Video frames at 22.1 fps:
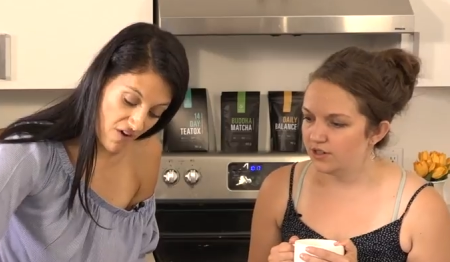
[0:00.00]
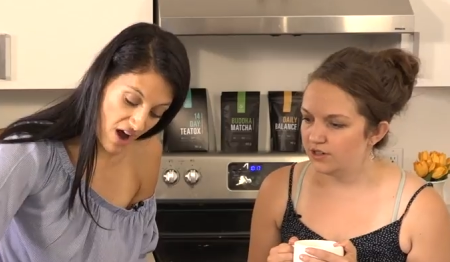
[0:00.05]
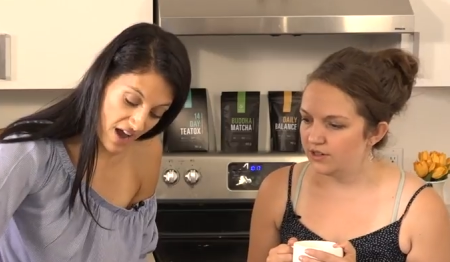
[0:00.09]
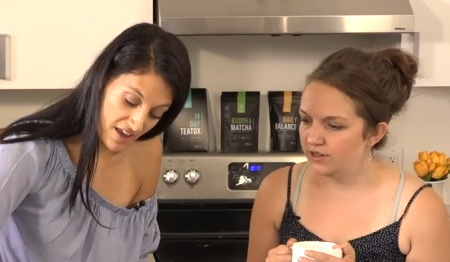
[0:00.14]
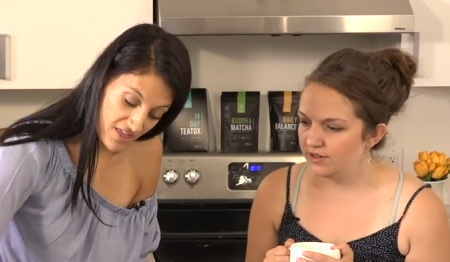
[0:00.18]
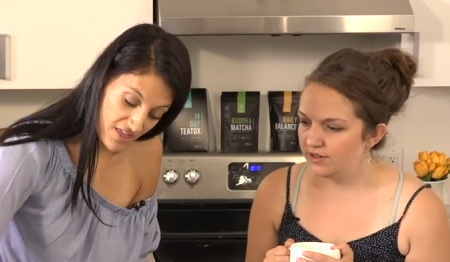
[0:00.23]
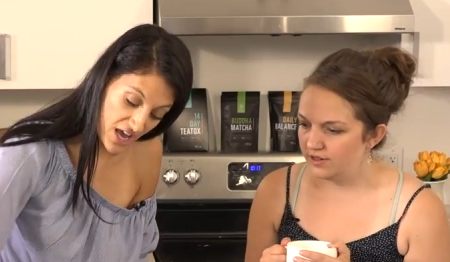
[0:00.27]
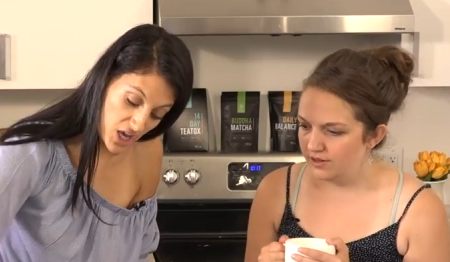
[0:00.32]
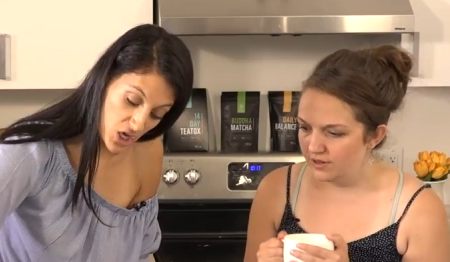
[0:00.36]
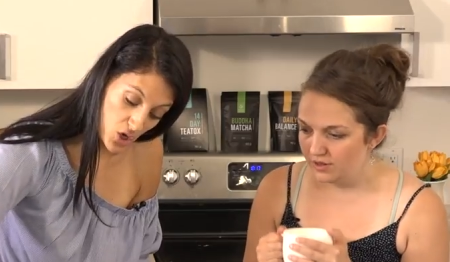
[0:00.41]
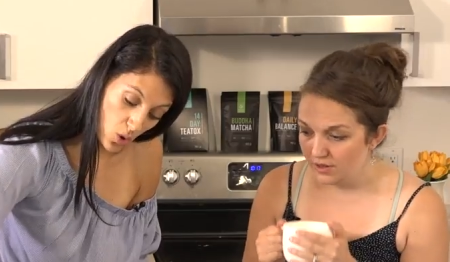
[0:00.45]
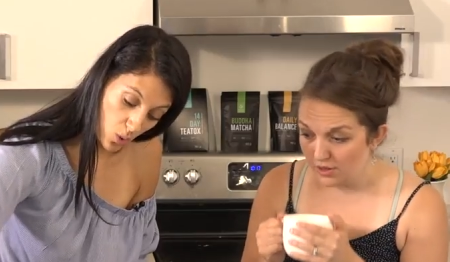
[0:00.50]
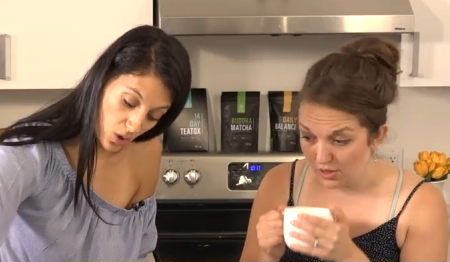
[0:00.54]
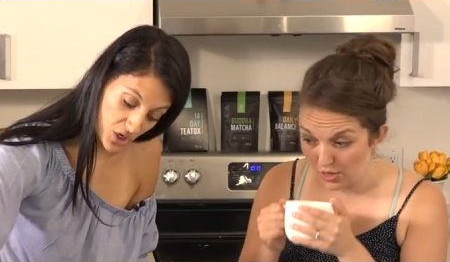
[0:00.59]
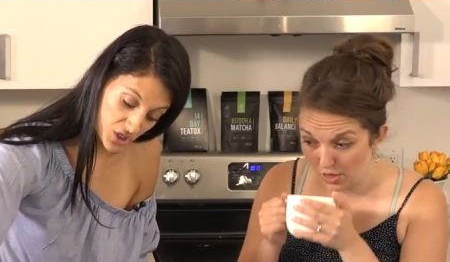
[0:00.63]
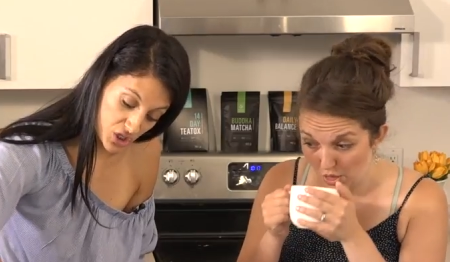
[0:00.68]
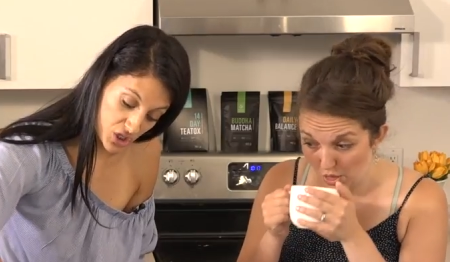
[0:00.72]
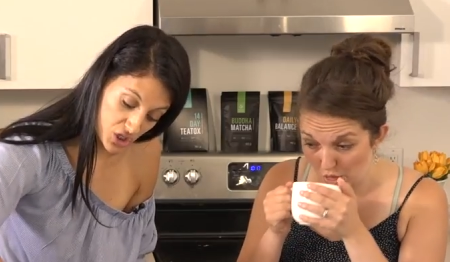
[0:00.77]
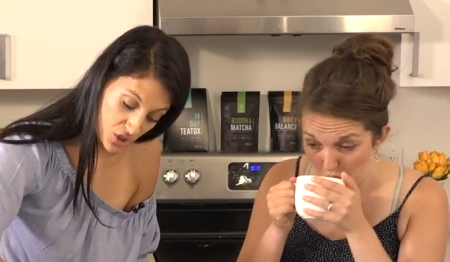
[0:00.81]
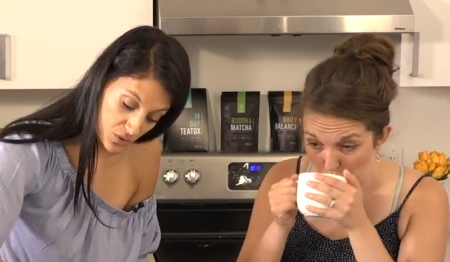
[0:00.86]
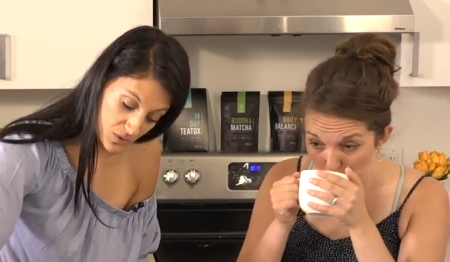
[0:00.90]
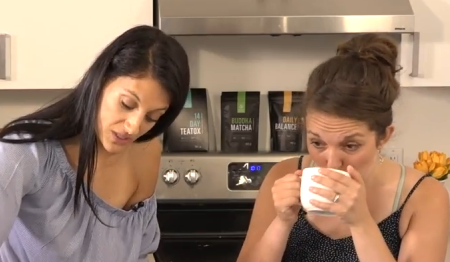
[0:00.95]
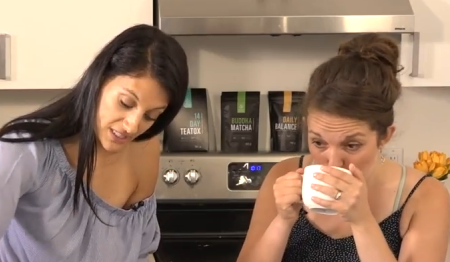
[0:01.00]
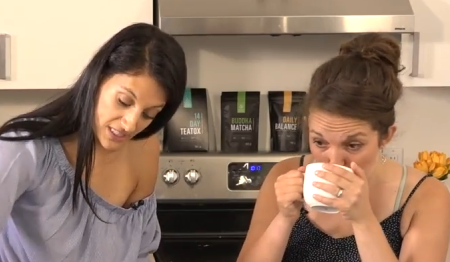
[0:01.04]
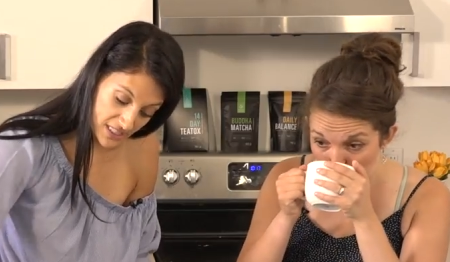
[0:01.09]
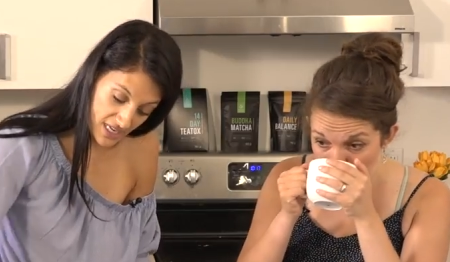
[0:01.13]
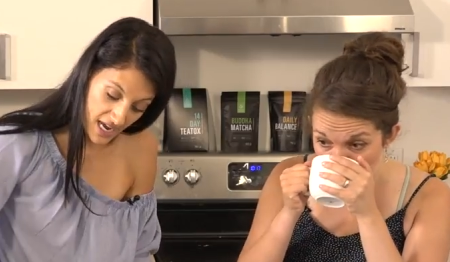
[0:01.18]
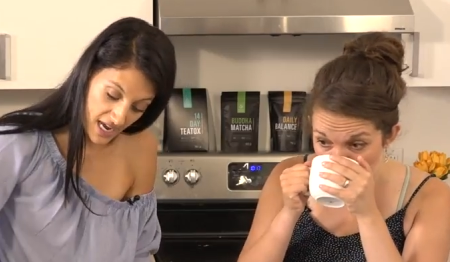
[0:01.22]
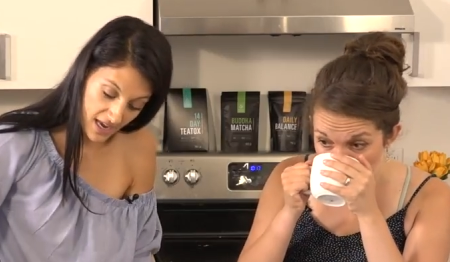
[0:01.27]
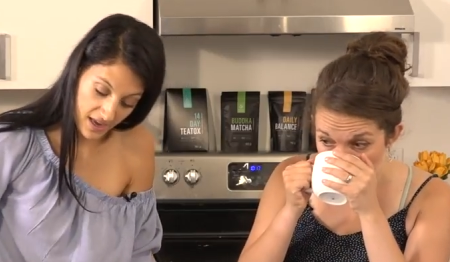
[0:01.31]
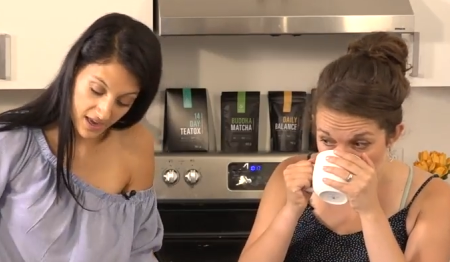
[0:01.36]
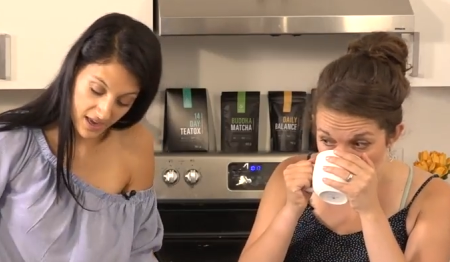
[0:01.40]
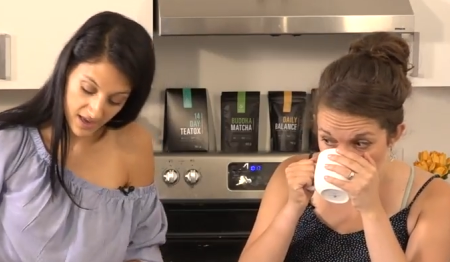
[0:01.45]
Speaker 1: find that yours do
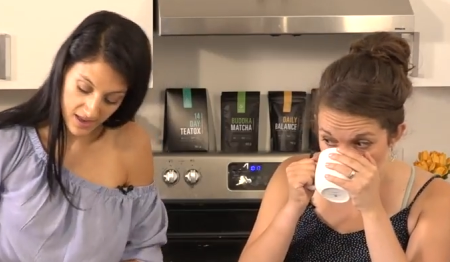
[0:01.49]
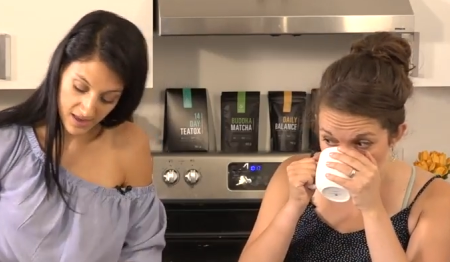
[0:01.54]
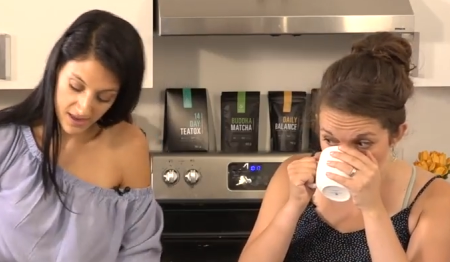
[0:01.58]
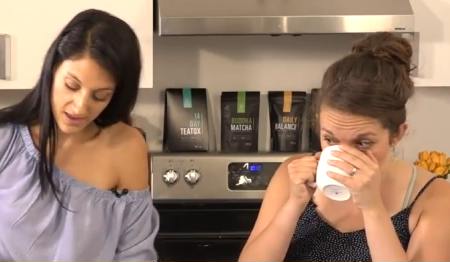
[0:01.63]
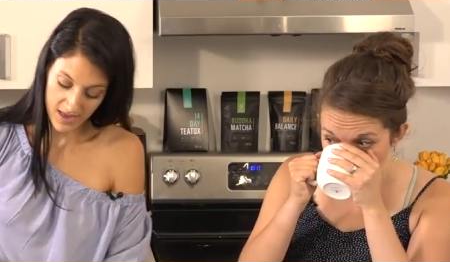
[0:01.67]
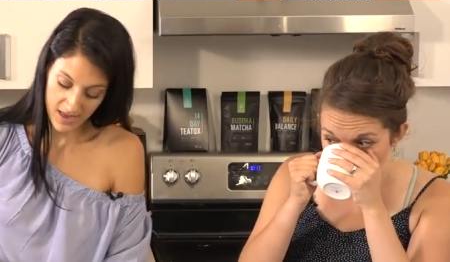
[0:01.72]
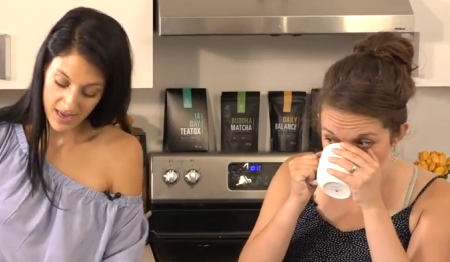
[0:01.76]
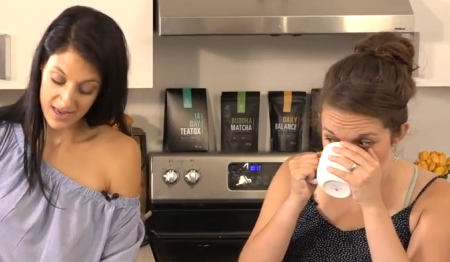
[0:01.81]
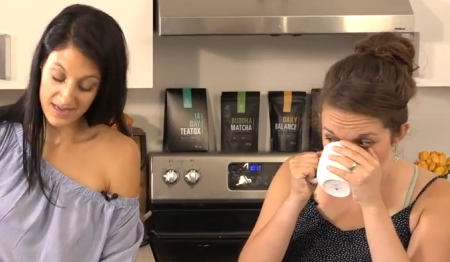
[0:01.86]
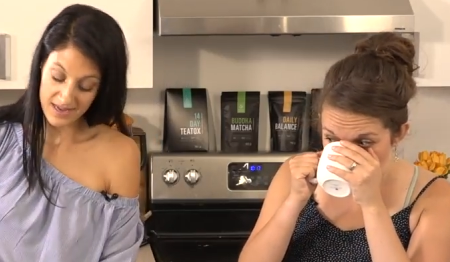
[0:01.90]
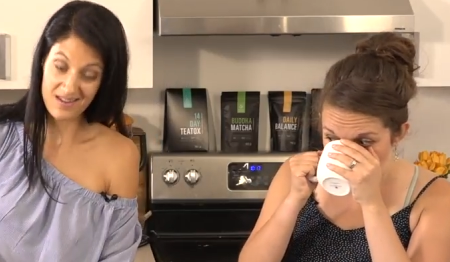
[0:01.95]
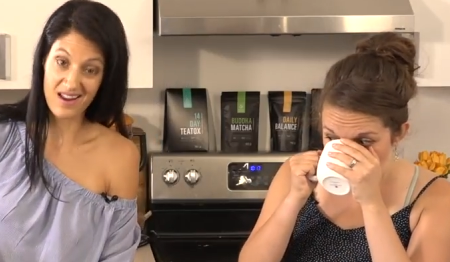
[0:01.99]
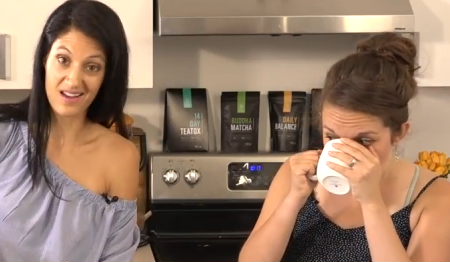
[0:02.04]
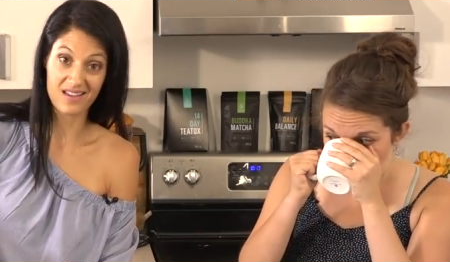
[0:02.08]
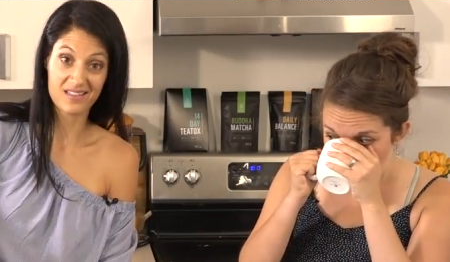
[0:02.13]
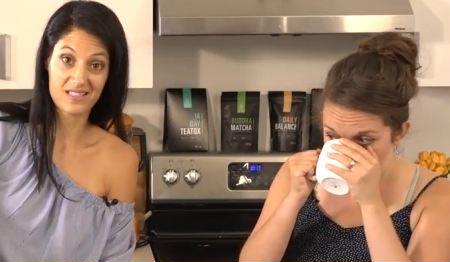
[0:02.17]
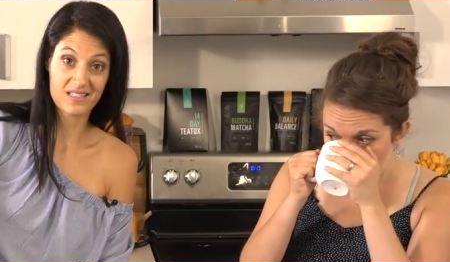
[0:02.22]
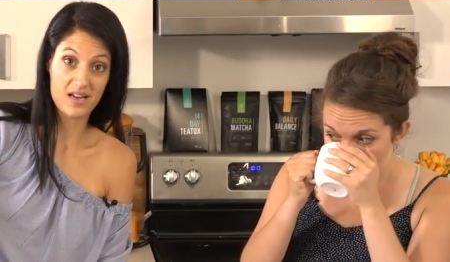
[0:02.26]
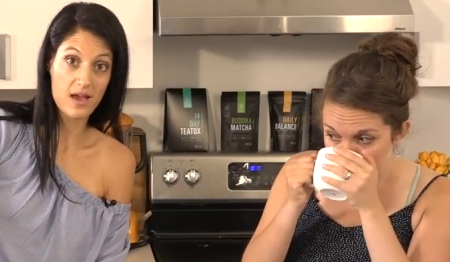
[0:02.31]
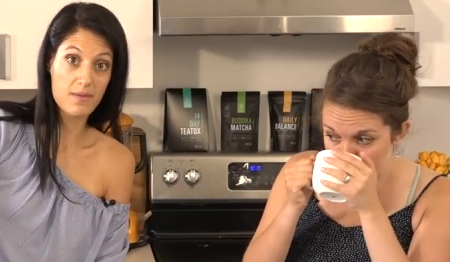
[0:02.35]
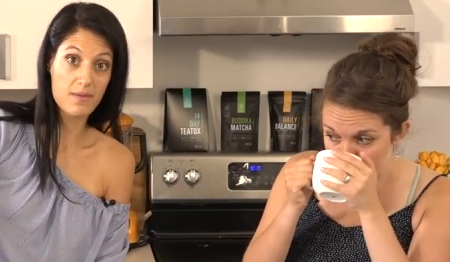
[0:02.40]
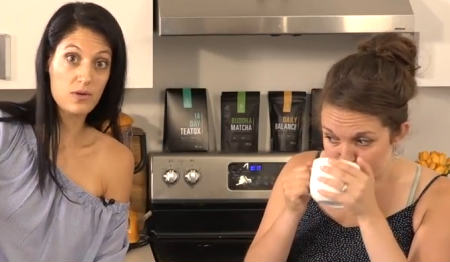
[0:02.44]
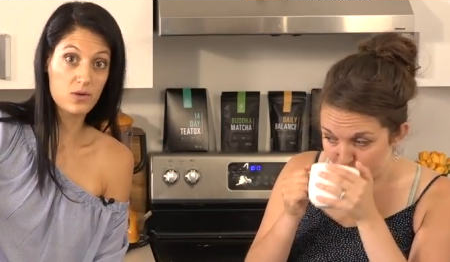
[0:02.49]
stick, next time